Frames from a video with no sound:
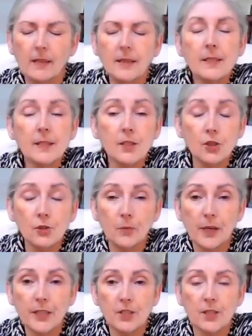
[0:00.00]
in this
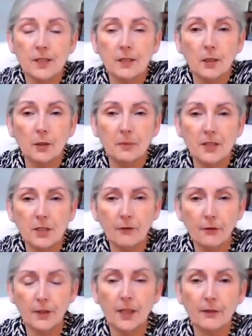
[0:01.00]
situation, it's a little bit
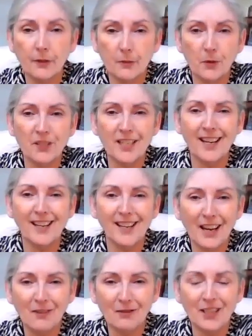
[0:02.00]
different if it were a
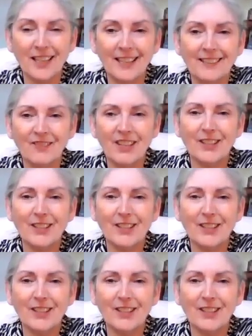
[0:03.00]
day-to-day reading,